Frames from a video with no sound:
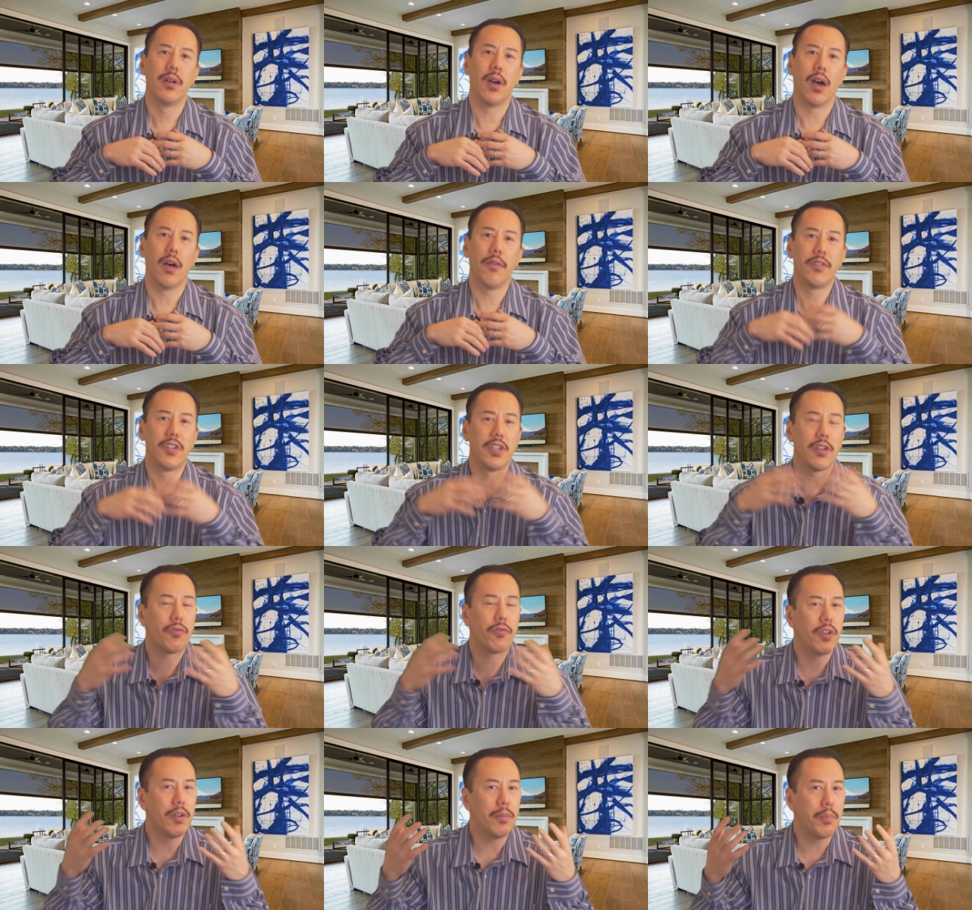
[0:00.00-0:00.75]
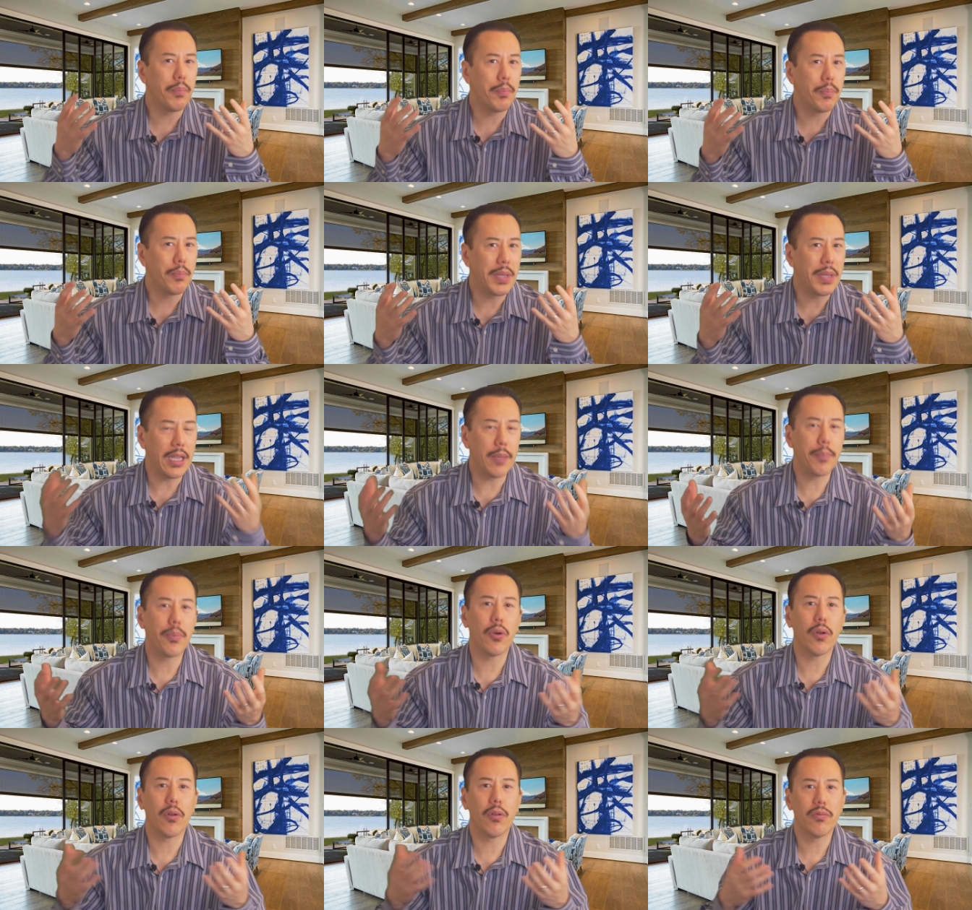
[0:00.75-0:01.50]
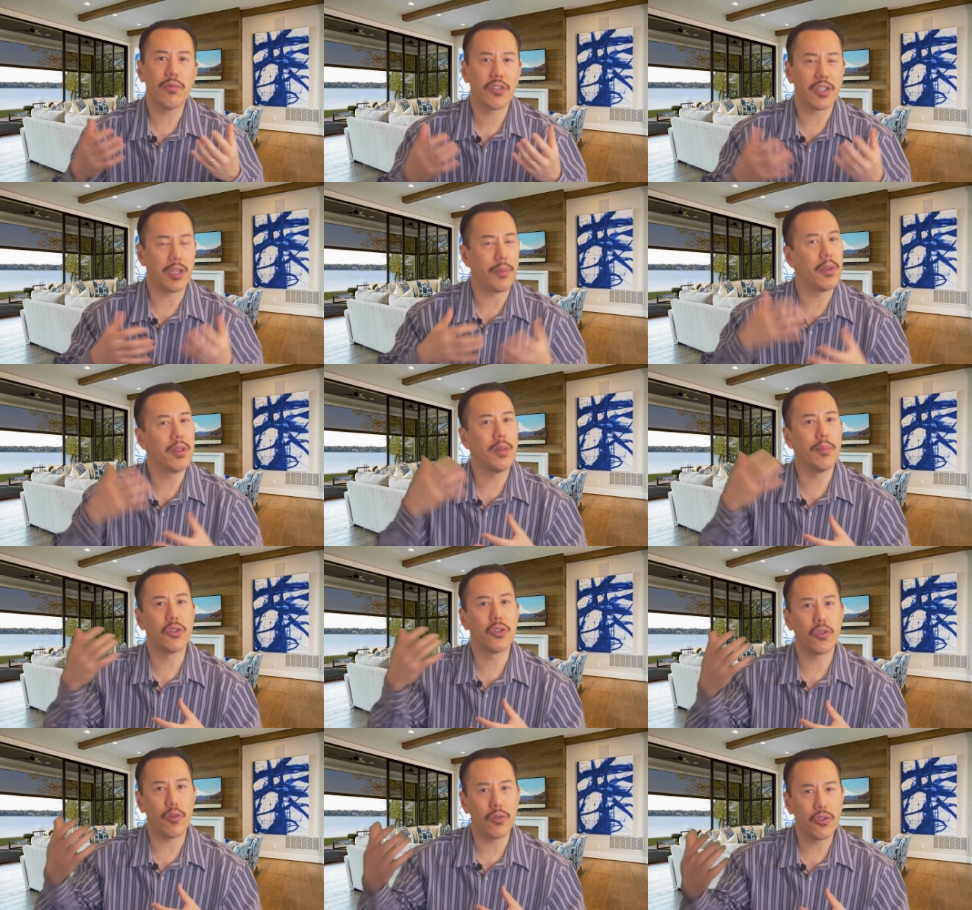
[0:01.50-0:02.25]
of different people, some of them
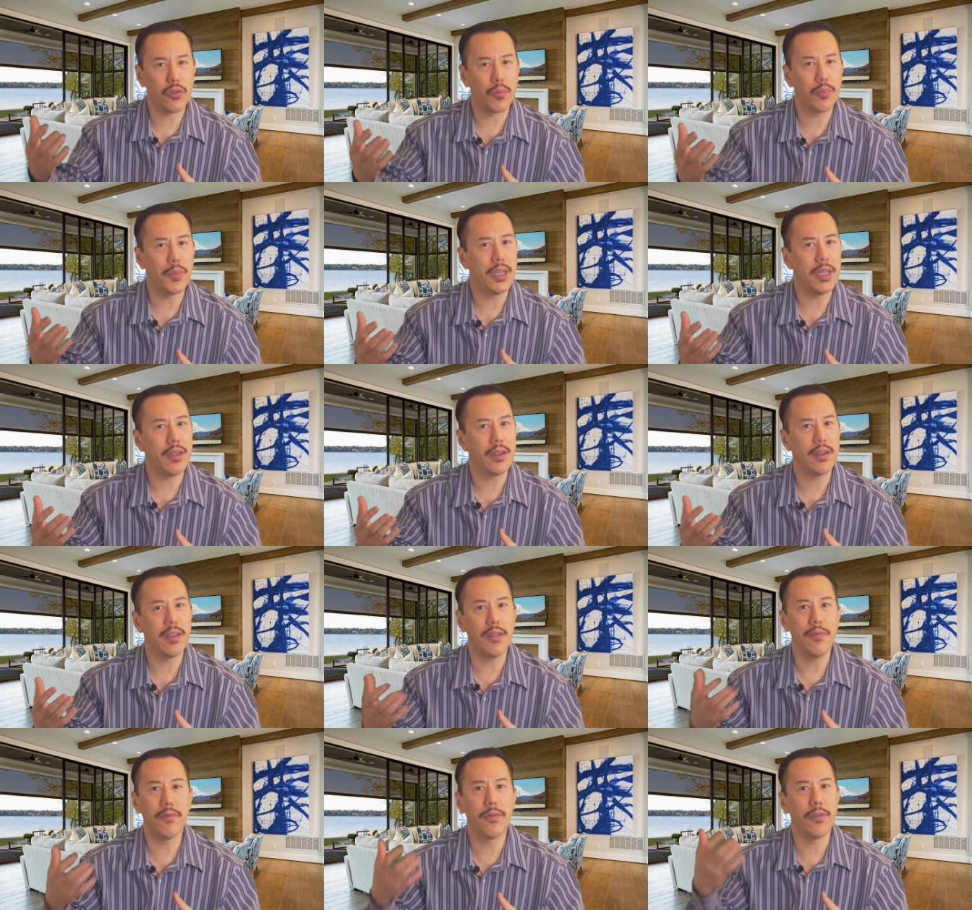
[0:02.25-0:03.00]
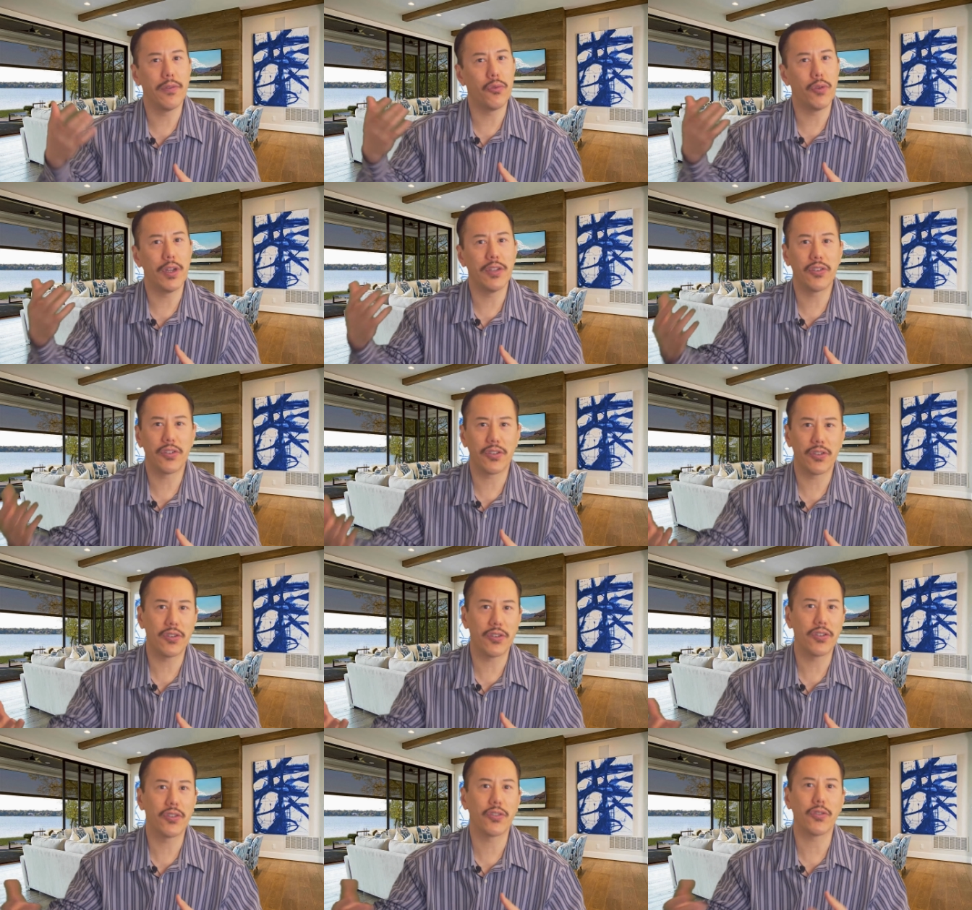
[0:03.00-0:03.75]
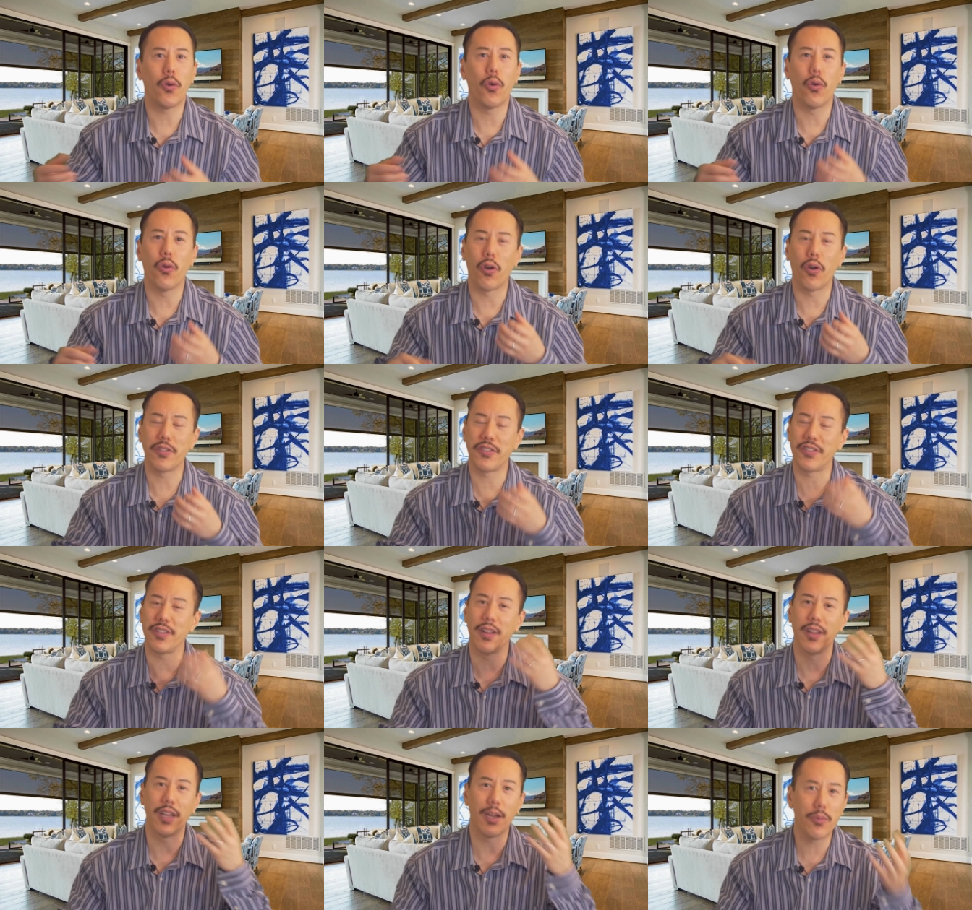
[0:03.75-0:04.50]
social media influencers or
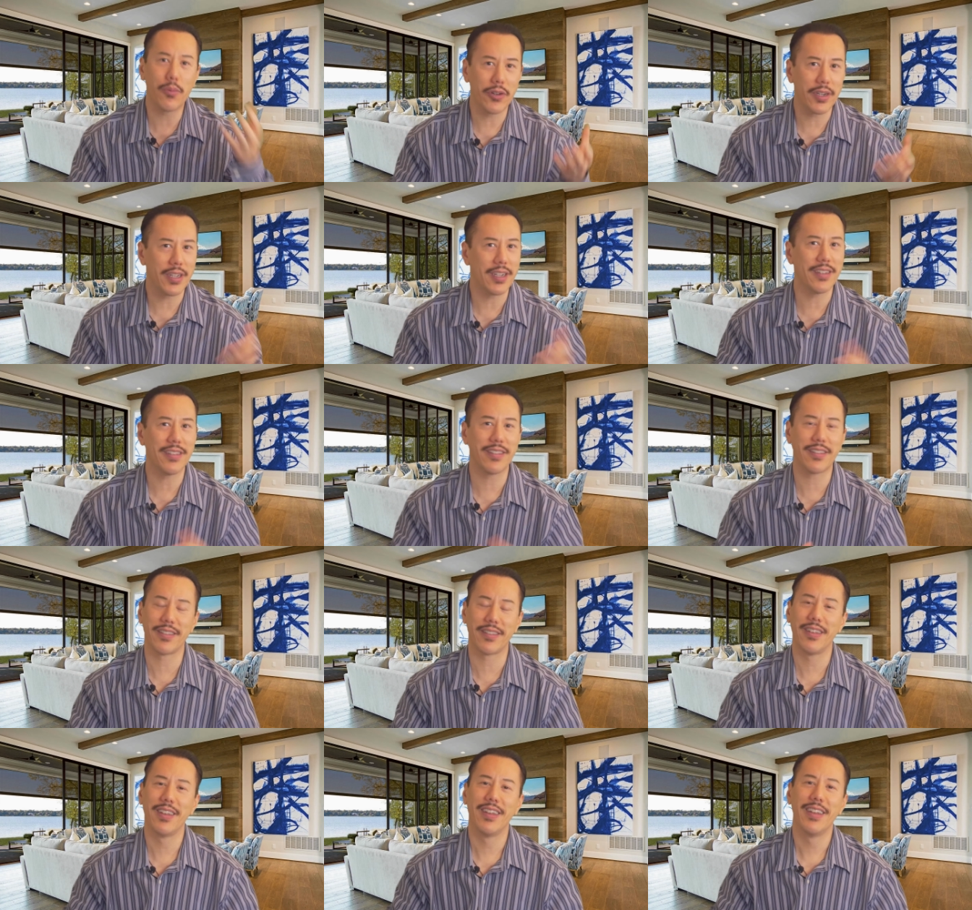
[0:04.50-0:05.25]
celebrities.